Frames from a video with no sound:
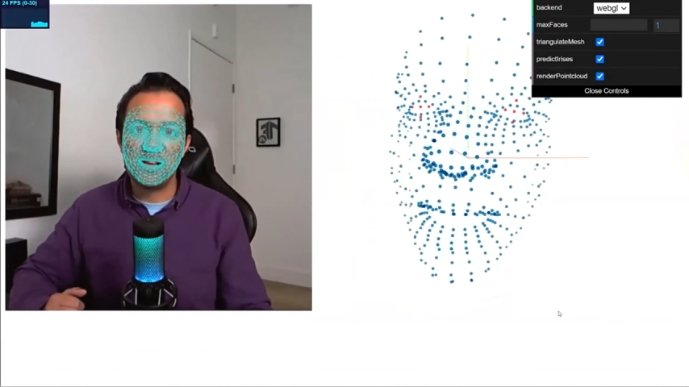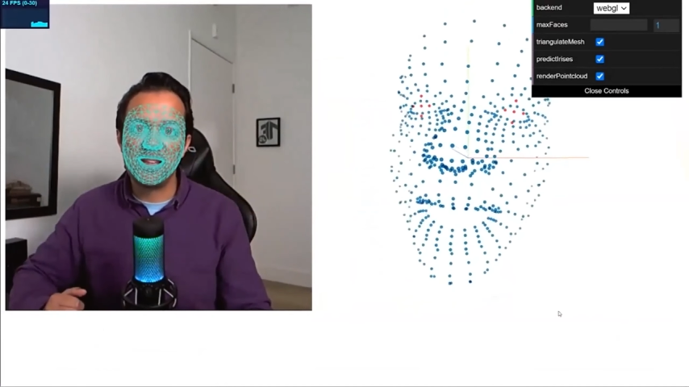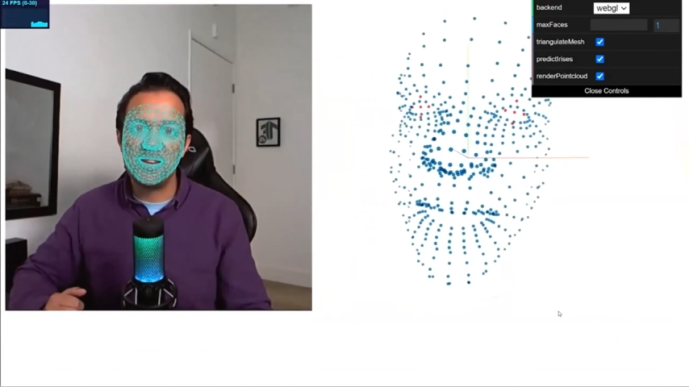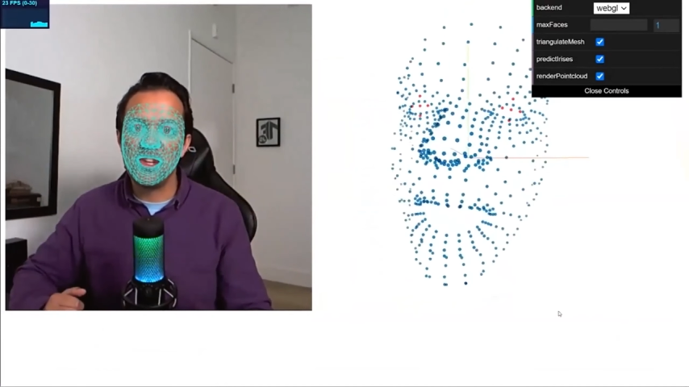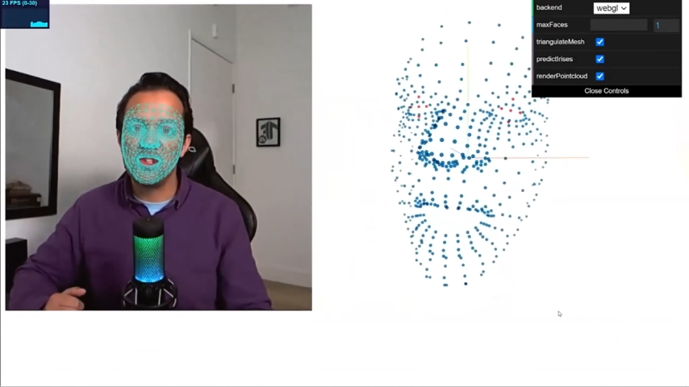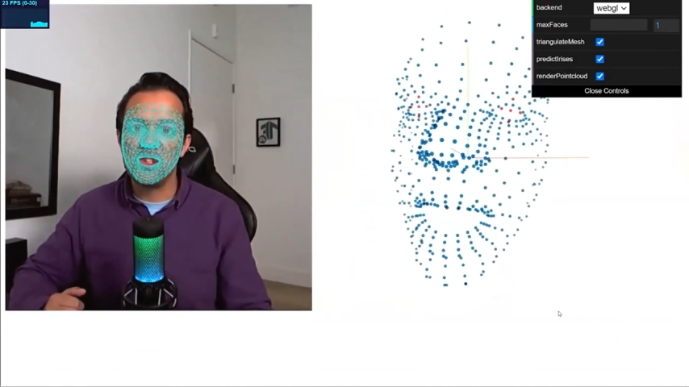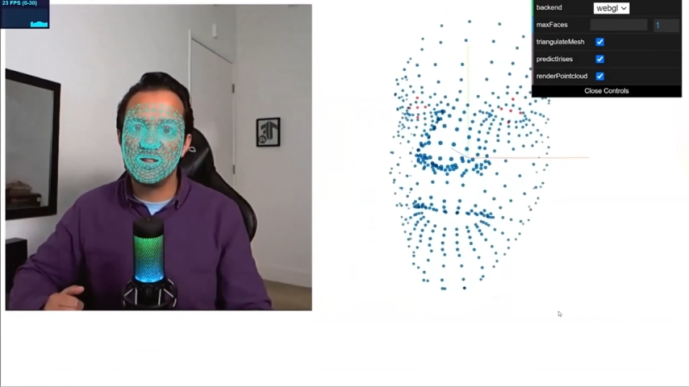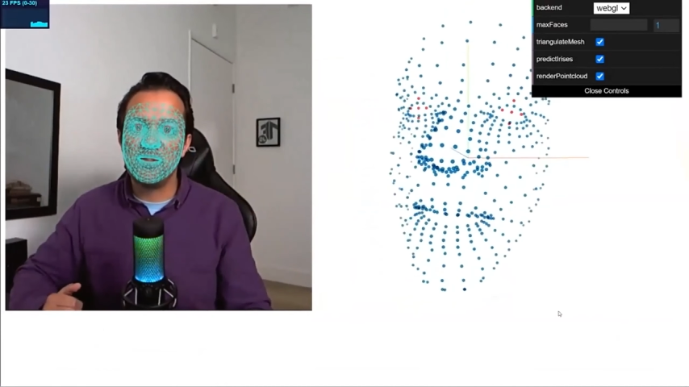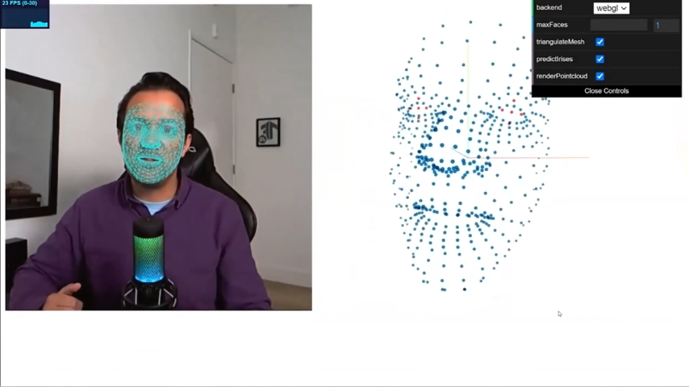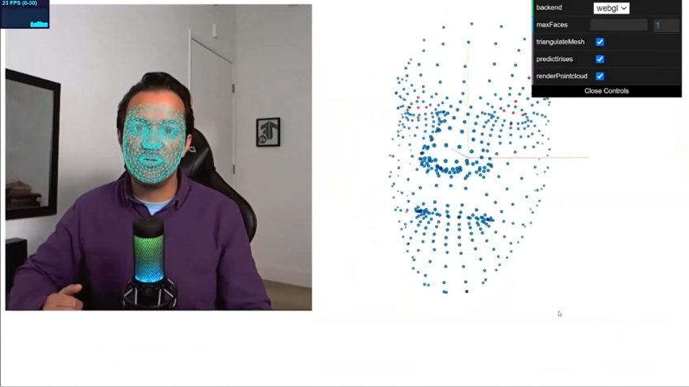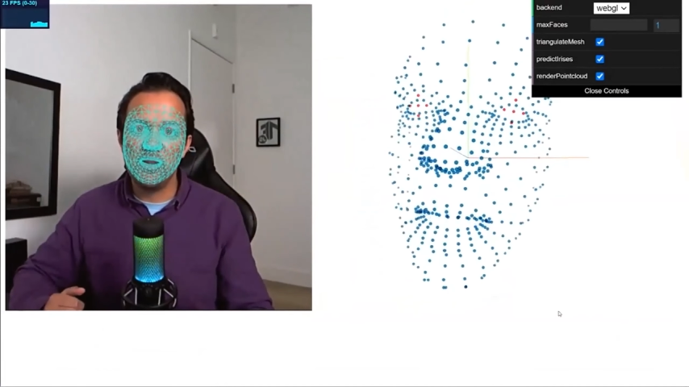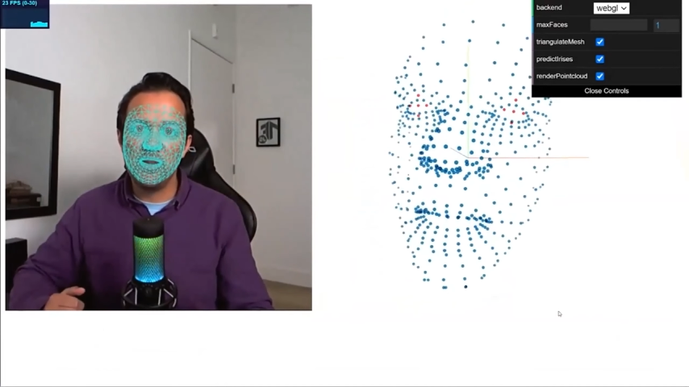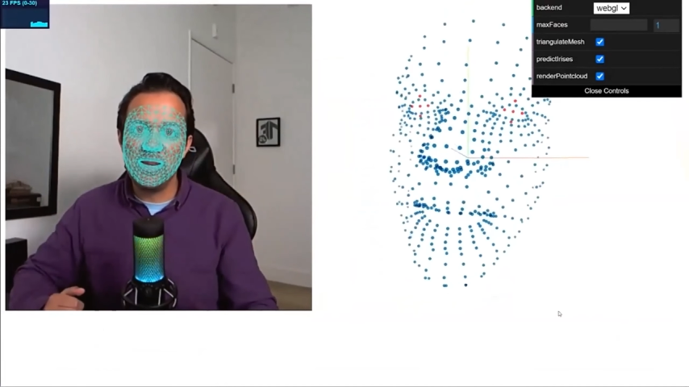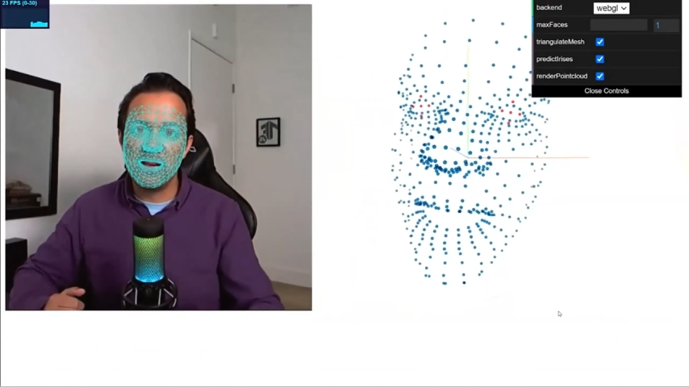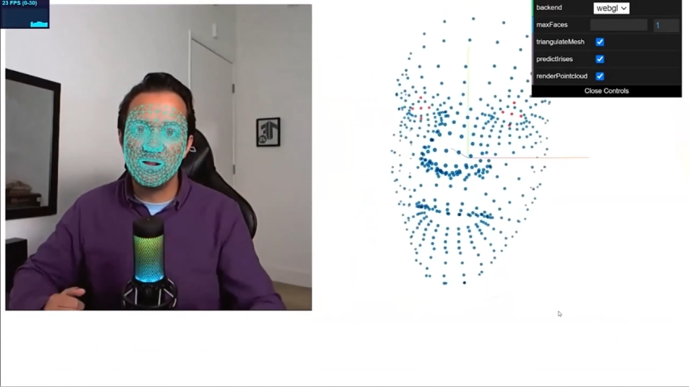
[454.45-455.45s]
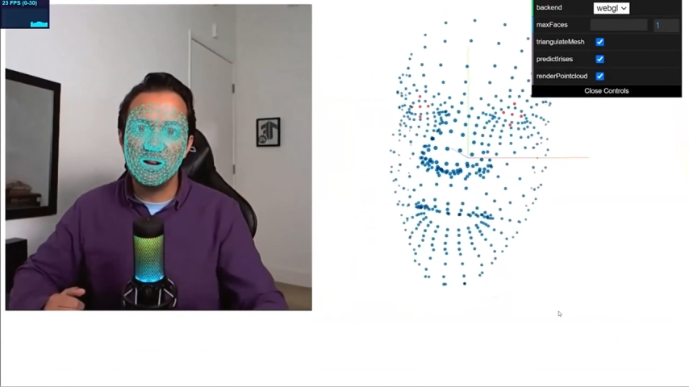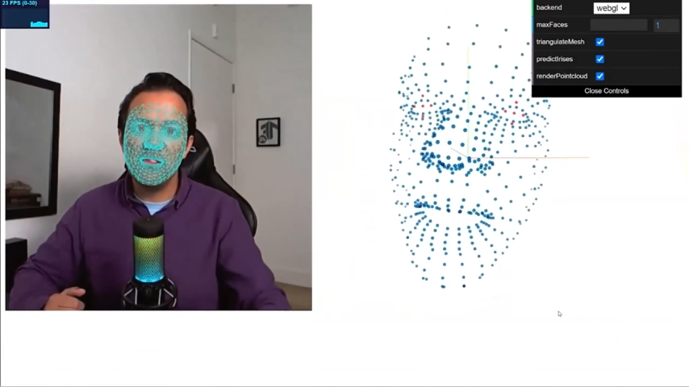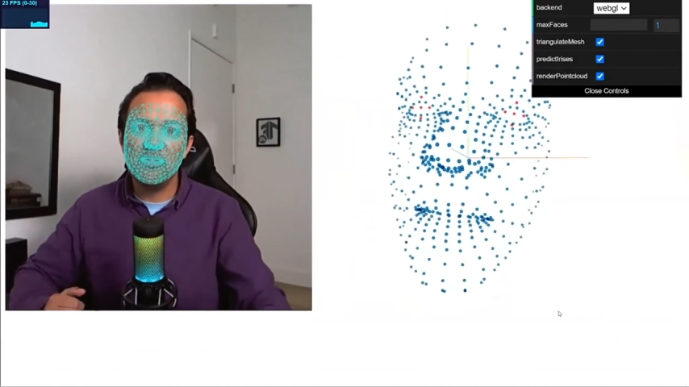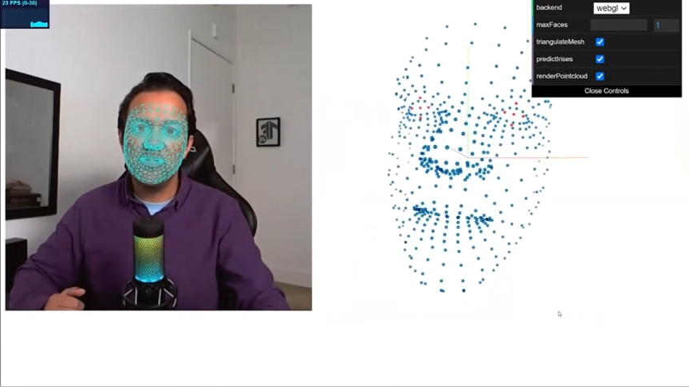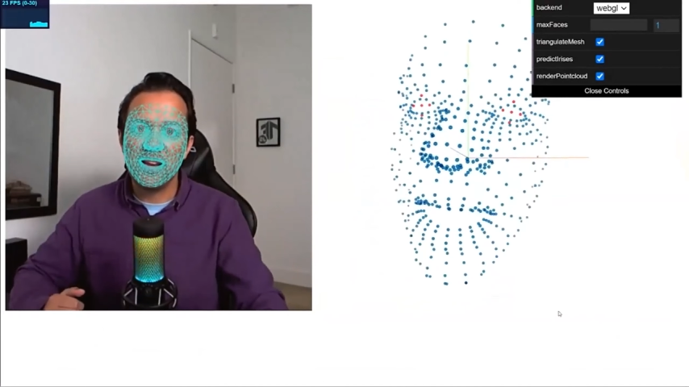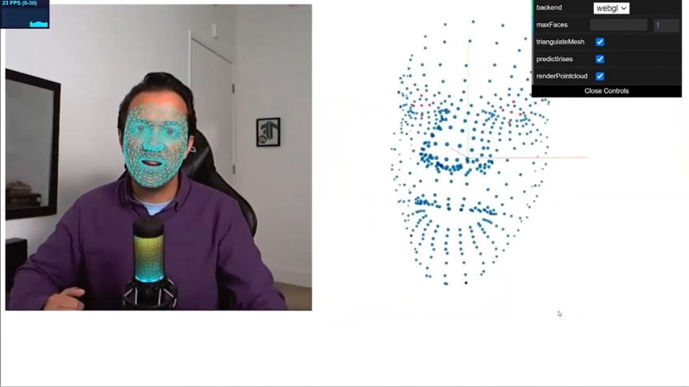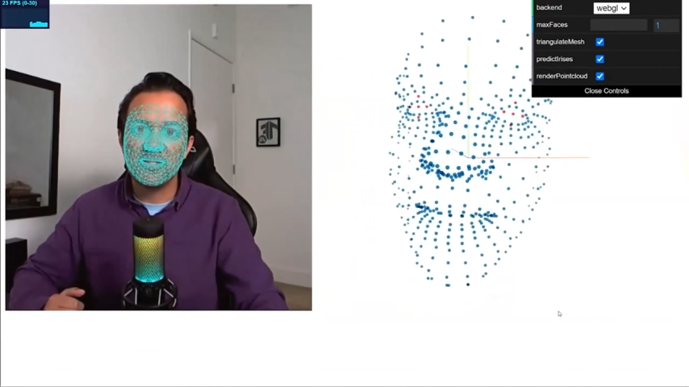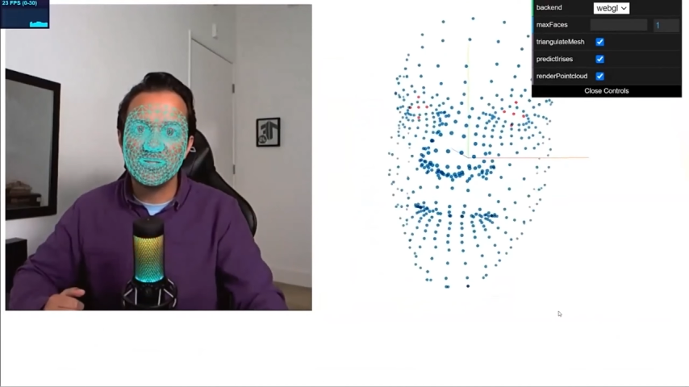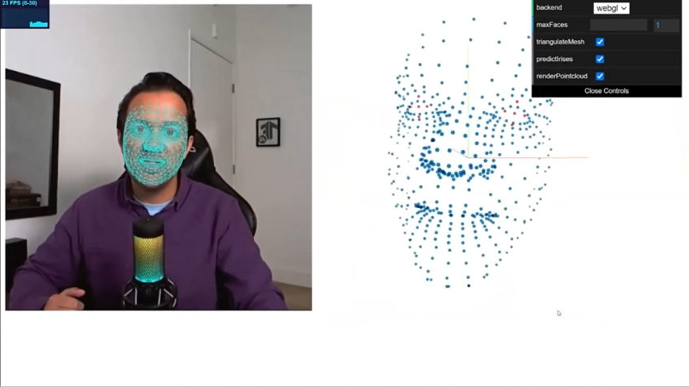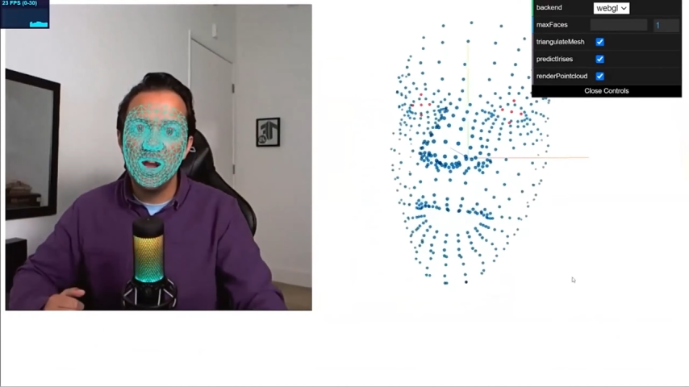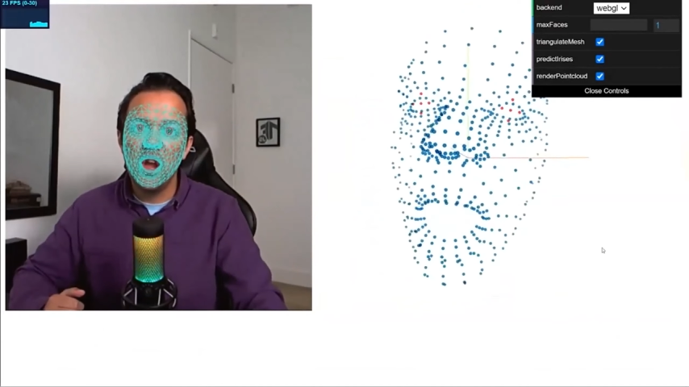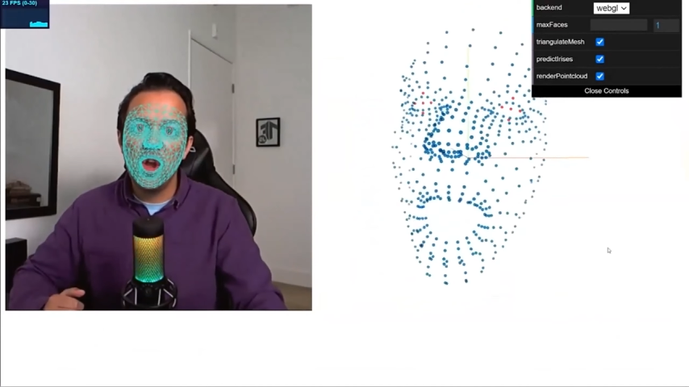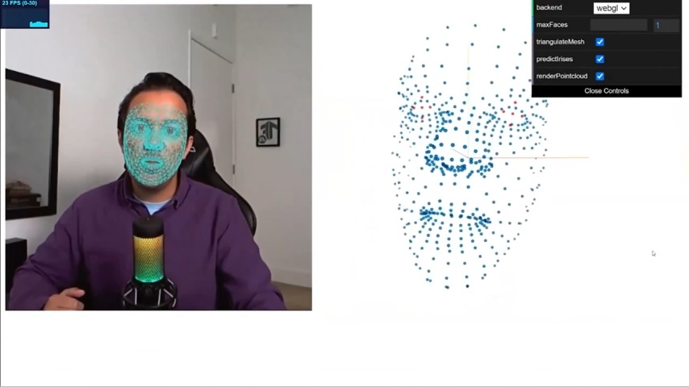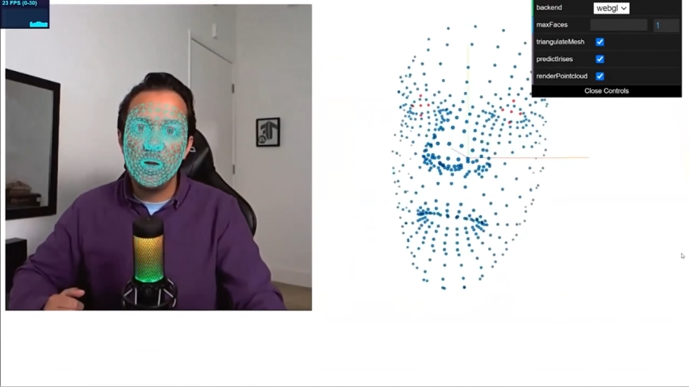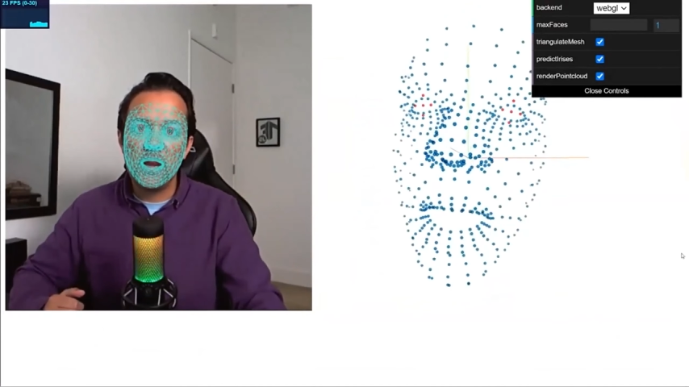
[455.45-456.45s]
visualization and 3D graphics,